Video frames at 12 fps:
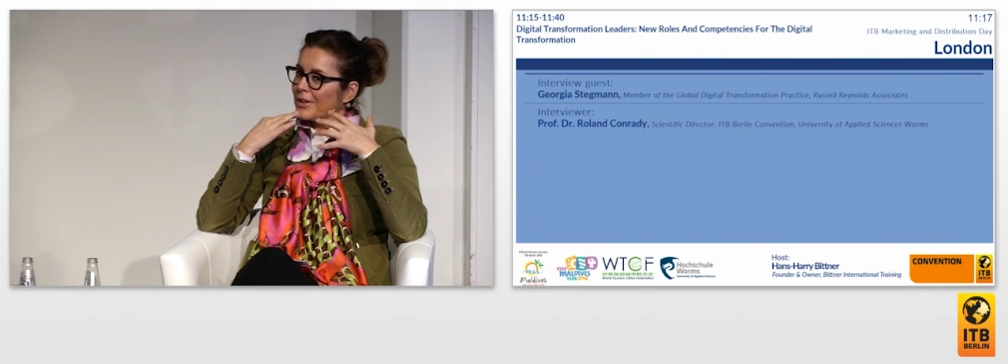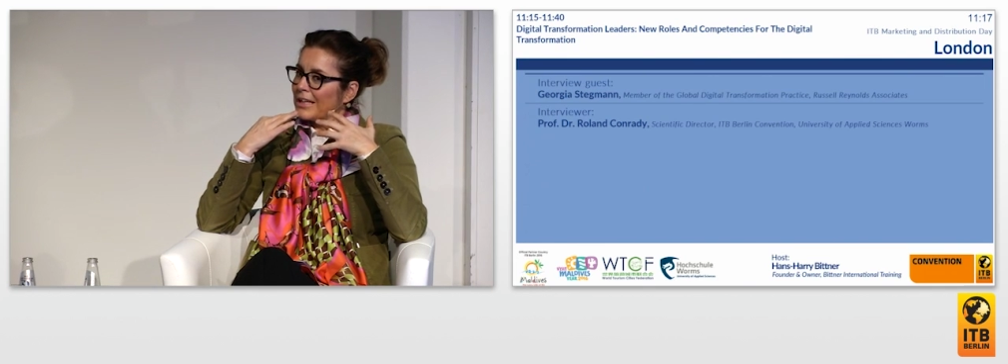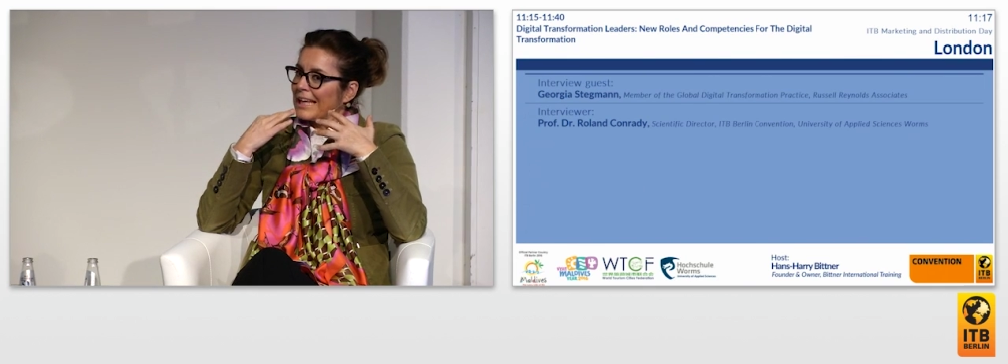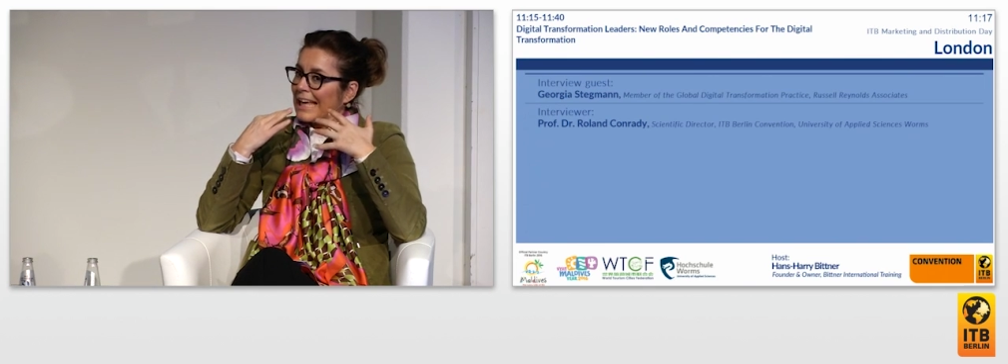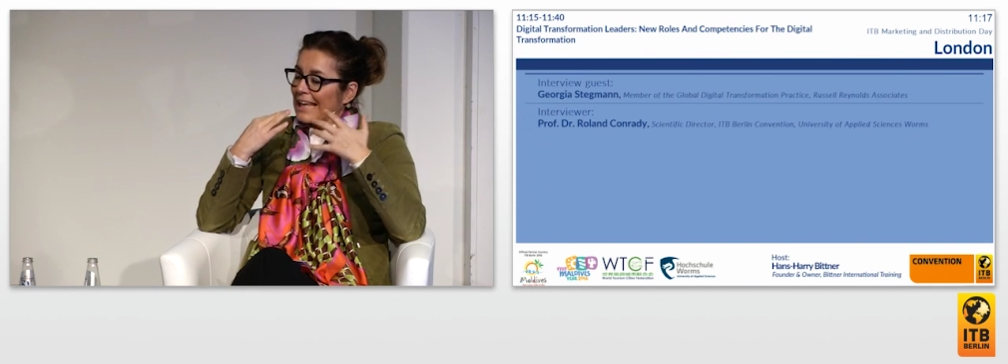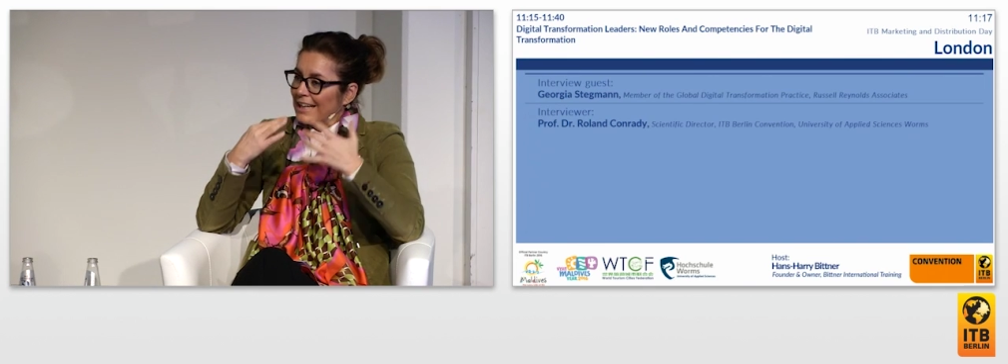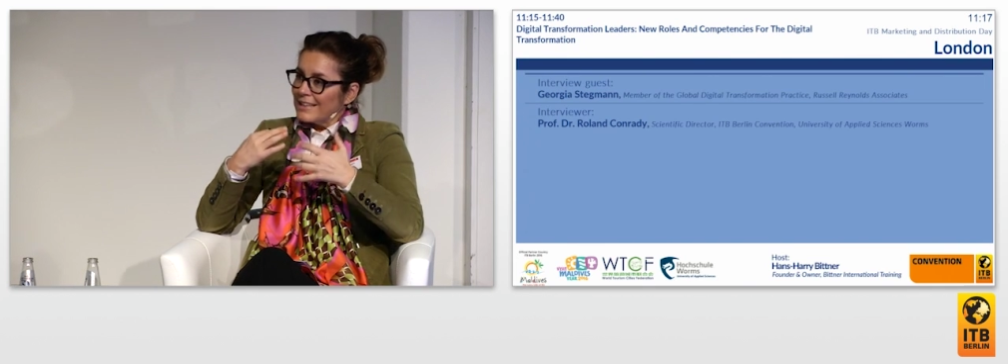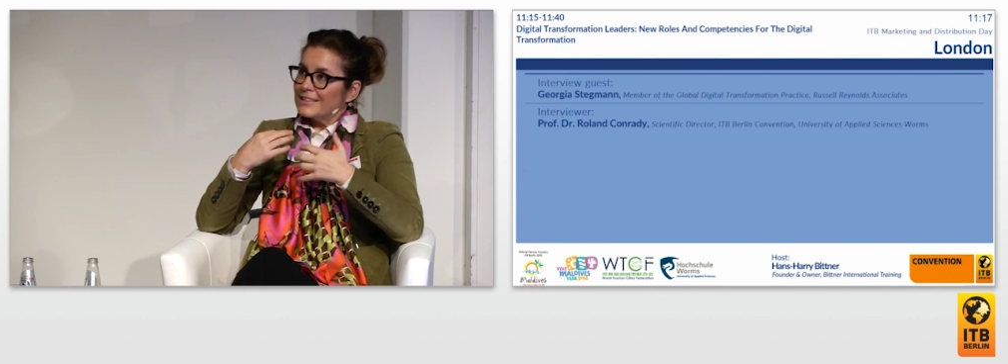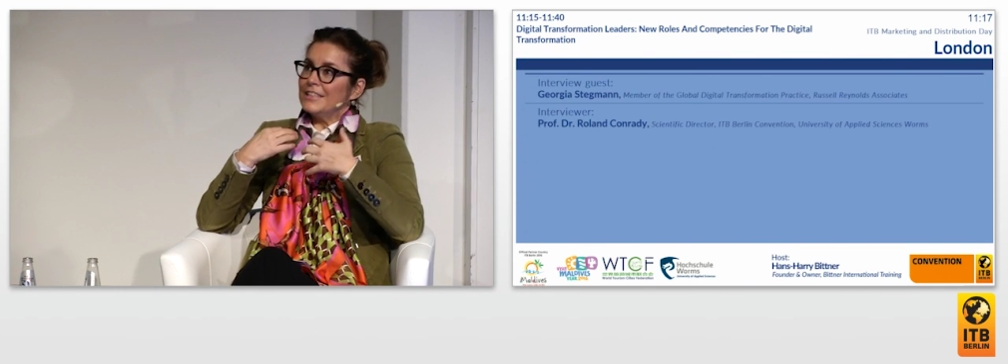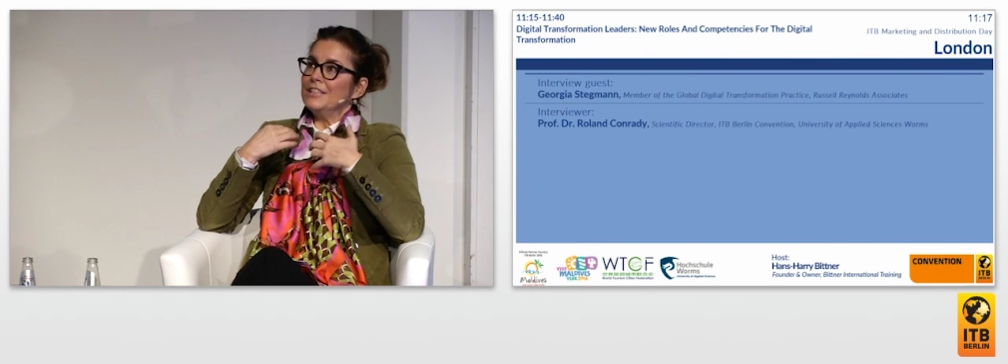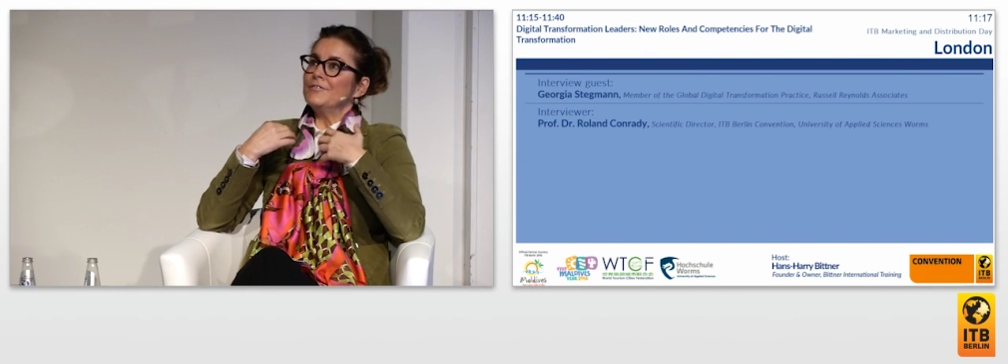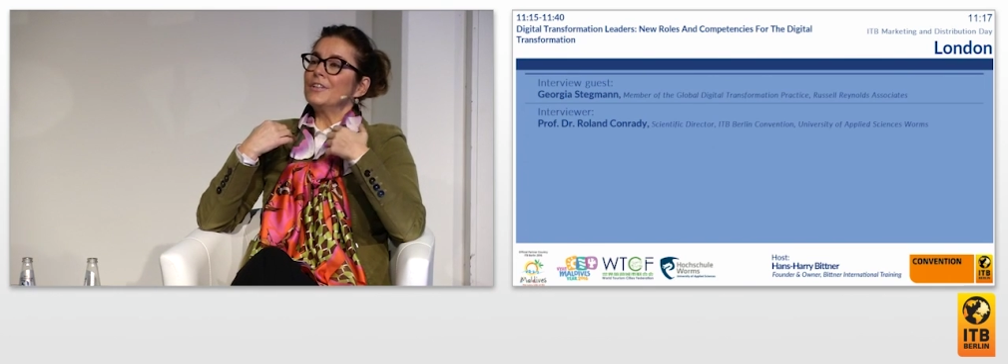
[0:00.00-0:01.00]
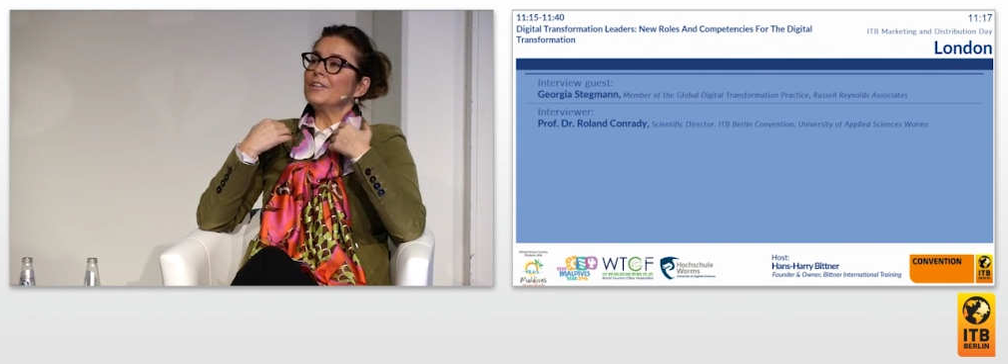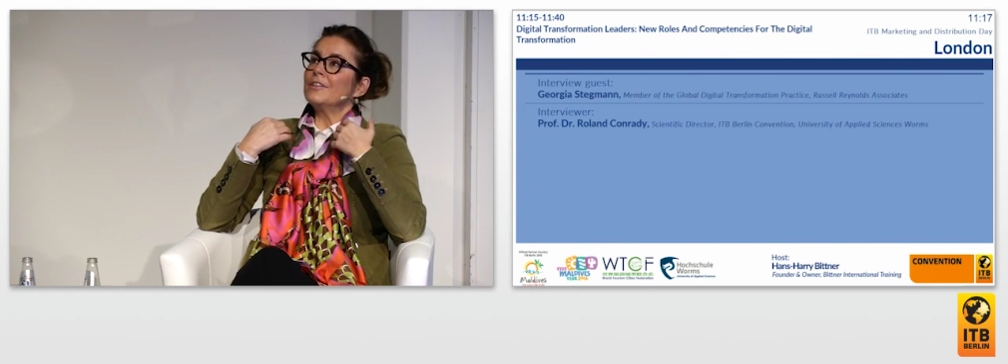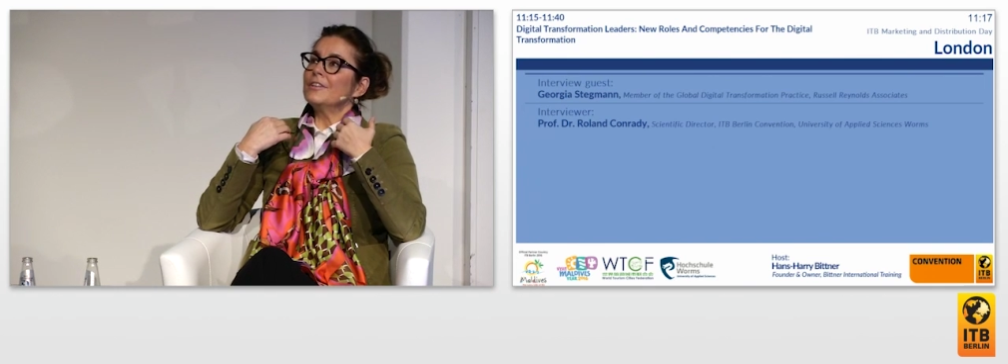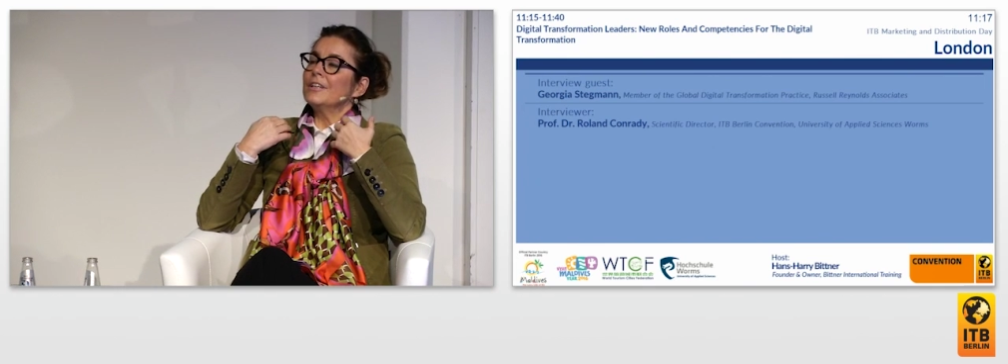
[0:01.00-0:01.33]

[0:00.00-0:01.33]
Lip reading: to do with the fact that they